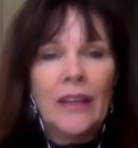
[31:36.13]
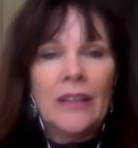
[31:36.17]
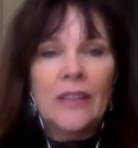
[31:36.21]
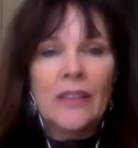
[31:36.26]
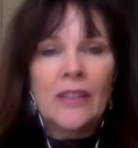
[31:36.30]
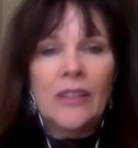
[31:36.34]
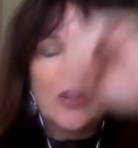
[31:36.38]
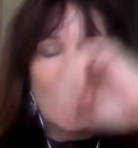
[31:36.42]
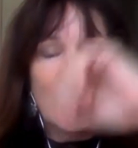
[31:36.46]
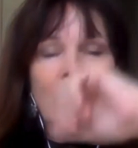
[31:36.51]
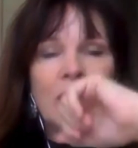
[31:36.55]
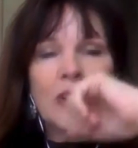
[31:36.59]

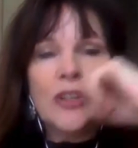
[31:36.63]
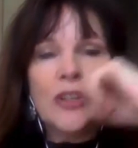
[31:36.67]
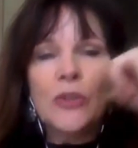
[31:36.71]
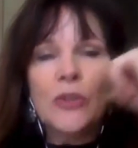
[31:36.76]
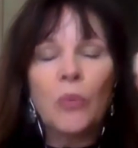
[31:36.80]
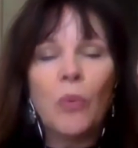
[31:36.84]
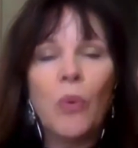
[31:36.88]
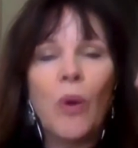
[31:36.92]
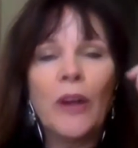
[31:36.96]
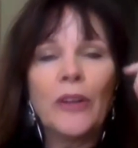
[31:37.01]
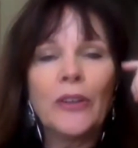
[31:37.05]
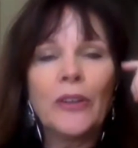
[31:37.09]
So I just
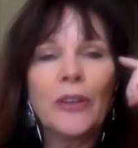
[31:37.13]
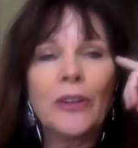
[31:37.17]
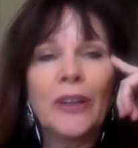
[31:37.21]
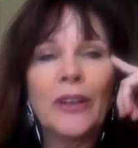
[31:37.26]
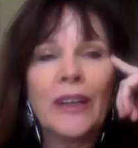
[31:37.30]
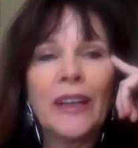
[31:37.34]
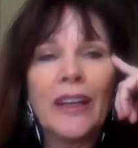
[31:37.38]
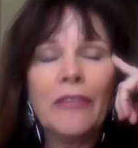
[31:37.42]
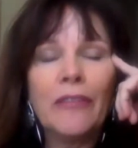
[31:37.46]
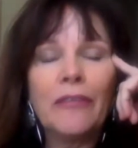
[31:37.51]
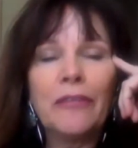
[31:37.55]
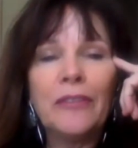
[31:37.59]
wonder
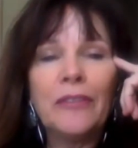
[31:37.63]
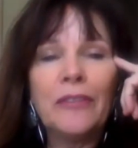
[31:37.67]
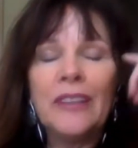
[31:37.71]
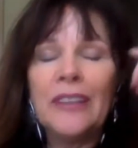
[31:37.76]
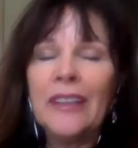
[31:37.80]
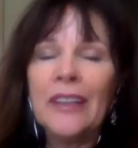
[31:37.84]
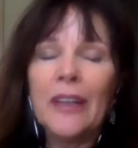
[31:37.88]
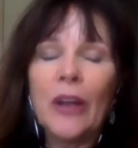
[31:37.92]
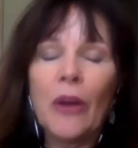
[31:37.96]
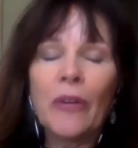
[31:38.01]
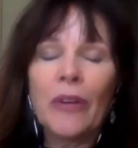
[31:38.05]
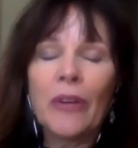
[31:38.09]
if,
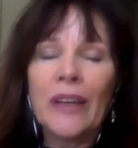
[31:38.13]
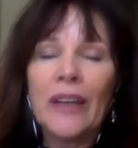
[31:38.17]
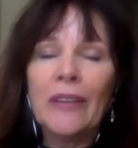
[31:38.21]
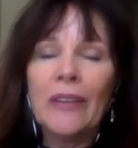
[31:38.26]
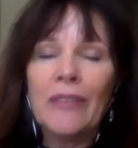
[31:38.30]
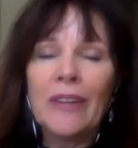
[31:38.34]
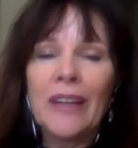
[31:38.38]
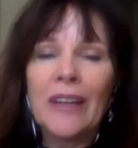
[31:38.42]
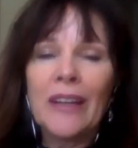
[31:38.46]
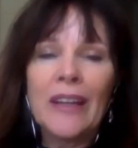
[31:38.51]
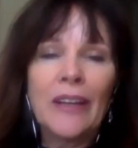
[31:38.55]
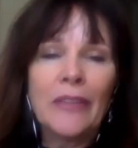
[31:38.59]

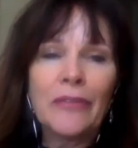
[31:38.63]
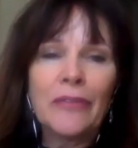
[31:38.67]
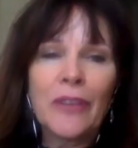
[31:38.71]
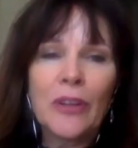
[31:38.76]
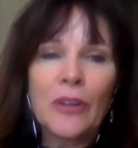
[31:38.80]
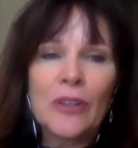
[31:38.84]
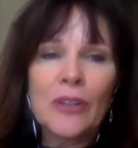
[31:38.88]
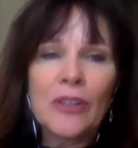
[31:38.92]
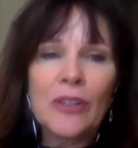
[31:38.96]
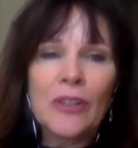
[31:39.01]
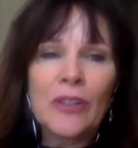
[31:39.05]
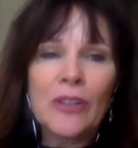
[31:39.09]
even if
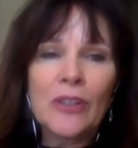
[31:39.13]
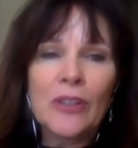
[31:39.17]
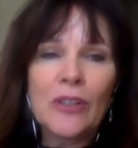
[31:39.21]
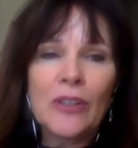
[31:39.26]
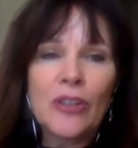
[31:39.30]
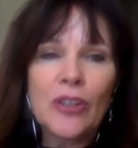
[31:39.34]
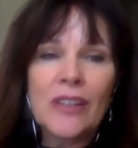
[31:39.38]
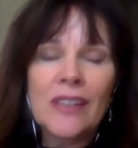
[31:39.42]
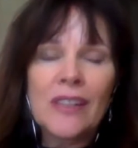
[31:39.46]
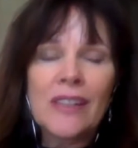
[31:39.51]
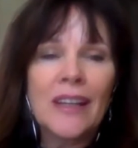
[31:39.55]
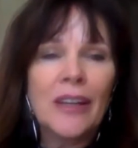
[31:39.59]
there's
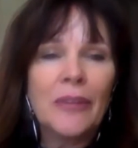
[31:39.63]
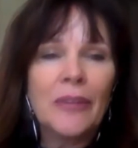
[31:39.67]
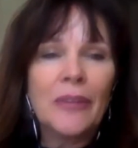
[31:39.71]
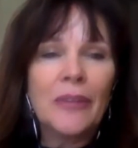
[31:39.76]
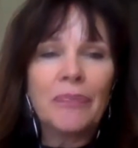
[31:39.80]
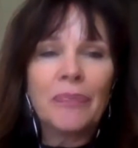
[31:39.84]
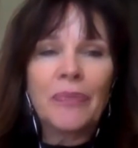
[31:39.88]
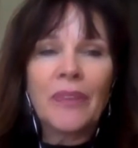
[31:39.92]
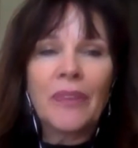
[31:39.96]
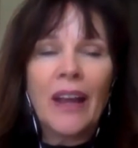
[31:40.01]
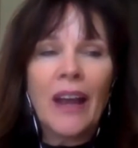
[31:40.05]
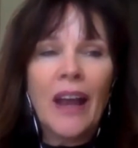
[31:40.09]
just
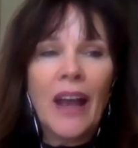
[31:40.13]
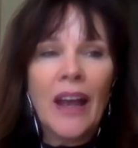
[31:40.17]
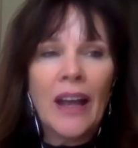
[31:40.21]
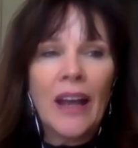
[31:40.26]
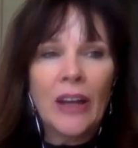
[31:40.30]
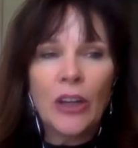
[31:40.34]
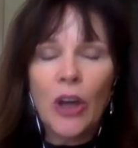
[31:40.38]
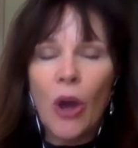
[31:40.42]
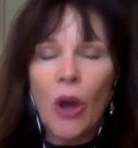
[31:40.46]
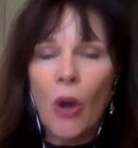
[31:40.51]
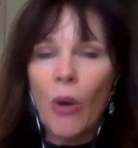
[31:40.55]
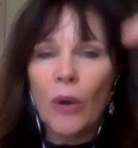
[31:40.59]
a
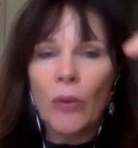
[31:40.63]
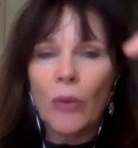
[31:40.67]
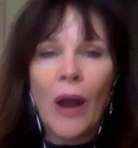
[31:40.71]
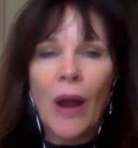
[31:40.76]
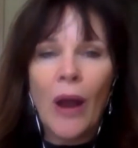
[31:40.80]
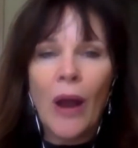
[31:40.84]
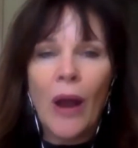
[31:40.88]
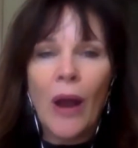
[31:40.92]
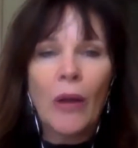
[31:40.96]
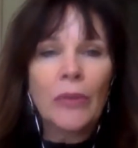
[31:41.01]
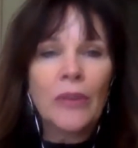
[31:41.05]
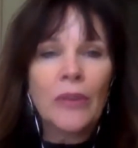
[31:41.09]
go
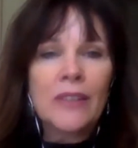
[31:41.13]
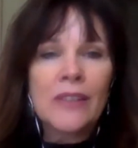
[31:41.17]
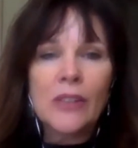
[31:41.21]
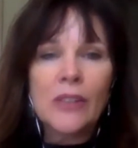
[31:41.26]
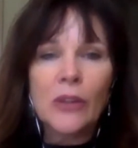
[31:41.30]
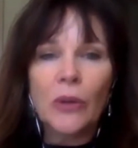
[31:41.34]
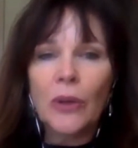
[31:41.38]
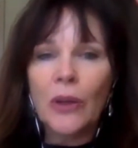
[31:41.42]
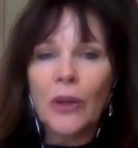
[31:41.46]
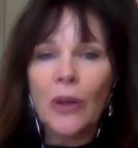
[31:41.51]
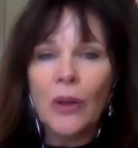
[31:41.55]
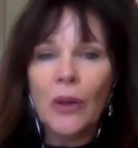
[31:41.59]
around the
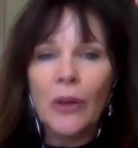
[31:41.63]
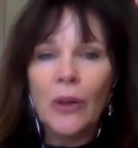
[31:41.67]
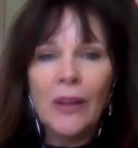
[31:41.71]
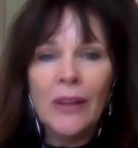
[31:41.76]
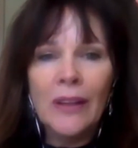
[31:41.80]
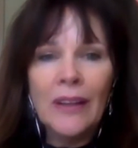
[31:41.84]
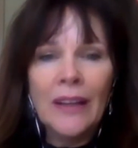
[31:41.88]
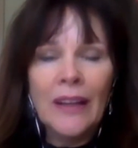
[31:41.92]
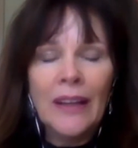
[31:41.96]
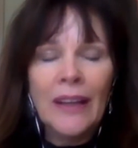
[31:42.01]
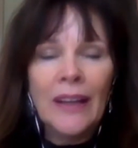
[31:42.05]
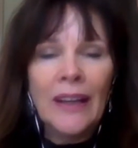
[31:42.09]

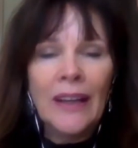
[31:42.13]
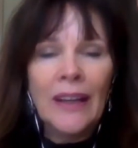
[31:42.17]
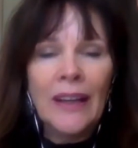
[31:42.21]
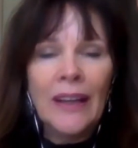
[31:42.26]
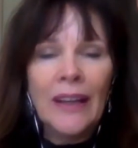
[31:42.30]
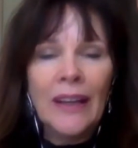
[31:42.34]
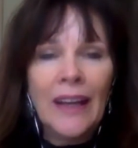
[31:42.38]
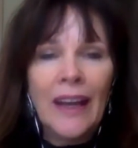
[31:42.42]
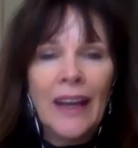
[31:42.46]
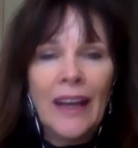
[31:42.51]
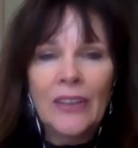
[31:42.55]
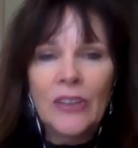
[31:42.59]
circle
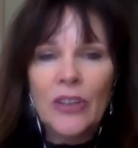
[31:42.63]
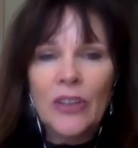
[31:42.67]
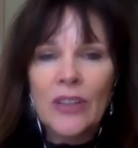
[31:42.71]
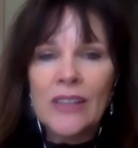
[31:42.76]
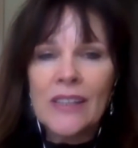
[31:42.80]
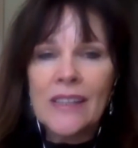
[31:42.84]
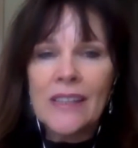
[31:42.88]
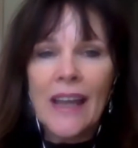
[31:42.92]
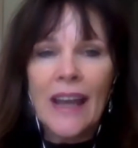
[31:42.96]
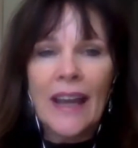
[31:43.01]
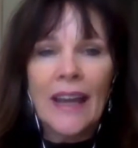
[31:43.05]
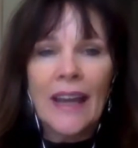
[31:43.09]
and
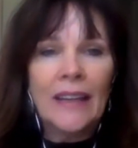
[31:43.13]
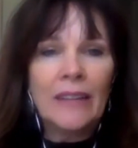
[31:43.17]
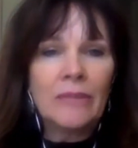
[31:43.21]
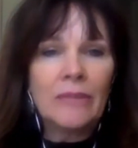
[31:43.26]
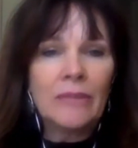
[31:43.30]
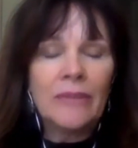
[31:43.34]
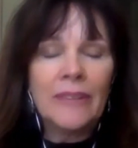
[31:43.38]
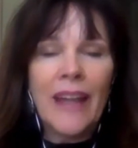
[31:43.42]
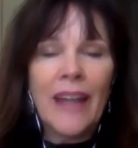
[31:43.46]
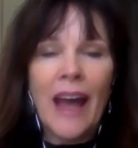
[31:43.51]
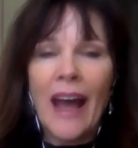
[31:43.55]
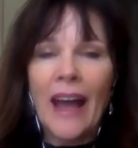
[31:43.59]
just
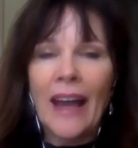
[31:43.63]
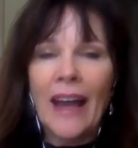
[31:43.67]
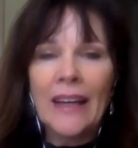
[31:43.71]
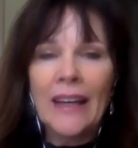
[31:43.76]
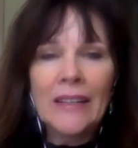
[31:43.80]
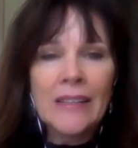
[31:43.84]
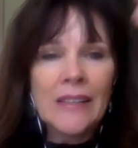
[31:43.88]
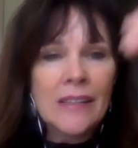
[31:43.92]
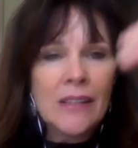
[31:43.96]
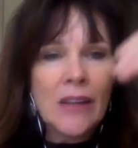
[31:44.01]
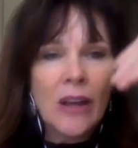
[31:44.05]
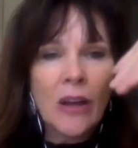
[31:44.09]
say
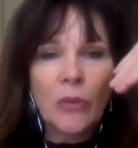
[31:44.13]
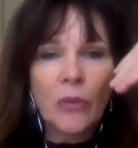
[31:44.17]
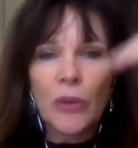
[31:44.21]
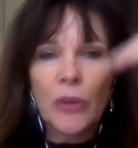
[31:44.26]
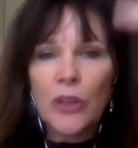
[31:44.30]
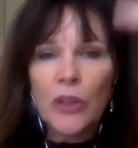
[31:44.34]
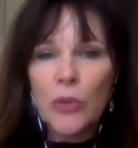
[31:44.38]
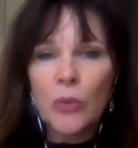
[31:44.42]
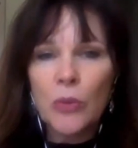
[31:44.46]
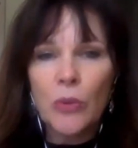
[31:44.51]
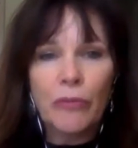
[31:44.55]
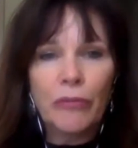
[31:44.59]
9s, a
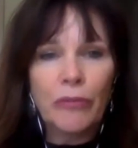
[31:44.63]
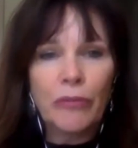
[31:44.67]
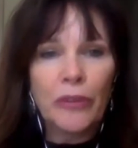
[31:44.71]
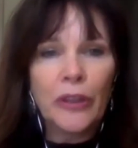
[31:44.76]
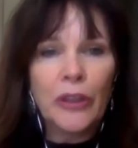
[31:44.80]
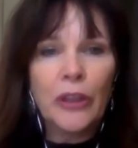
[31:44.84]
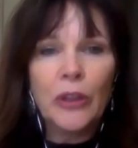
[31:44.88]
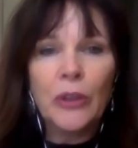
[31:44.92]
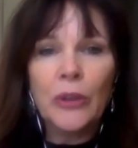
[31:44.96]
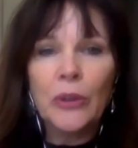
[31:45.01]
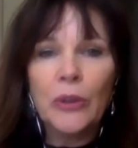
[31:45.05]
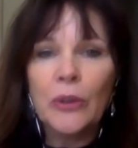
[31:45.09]
ritual
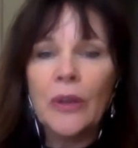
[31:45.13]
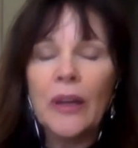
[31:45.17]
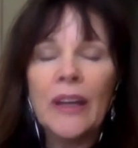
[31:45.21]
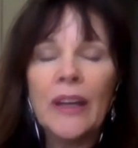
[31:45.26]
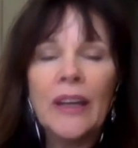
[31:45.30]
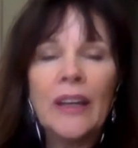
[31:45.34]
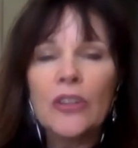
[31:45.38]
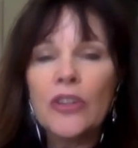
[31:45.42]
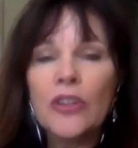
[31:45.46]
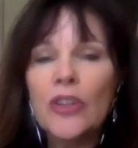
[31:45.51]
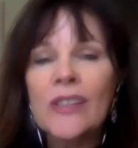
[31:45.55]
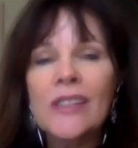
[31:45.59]
for you,
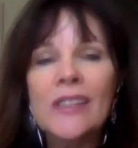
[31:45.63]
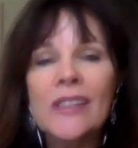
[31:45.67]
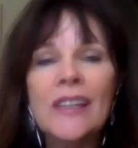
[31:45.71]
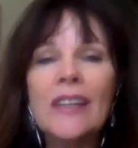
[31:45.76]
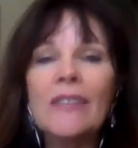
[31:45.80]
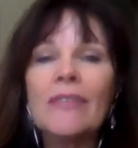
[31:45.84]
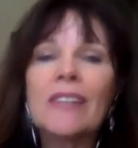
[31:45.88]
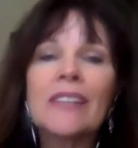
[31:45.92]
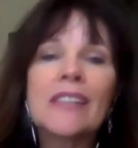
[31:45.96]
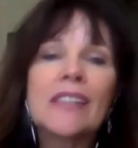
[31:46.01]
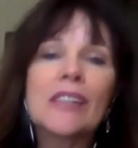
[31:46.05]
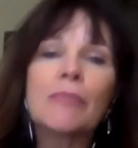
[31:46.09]
just to
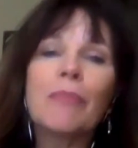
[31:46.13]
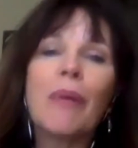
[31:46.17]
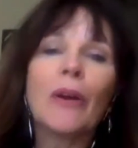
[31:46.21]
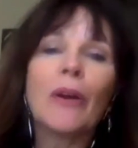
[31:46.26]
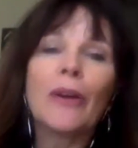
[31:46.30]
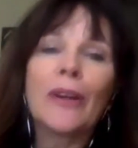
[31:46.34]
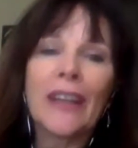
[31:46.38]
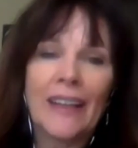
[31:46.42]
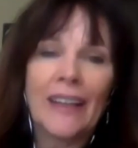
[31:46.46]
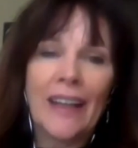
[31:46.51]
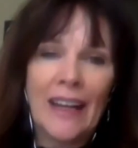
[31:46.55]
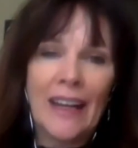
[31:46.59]
even
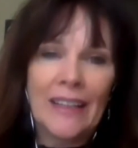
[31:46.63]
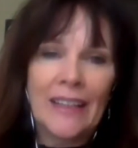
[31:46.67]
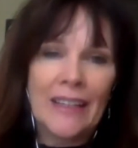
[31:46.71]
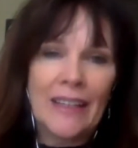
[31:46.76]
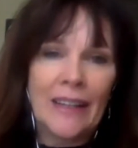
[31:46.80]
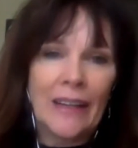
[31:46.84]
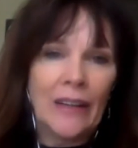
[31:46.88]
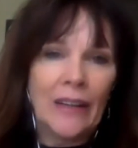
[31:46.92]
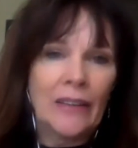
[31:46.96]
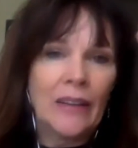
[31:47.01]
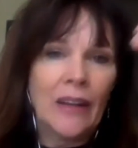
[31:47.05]
spark an idea.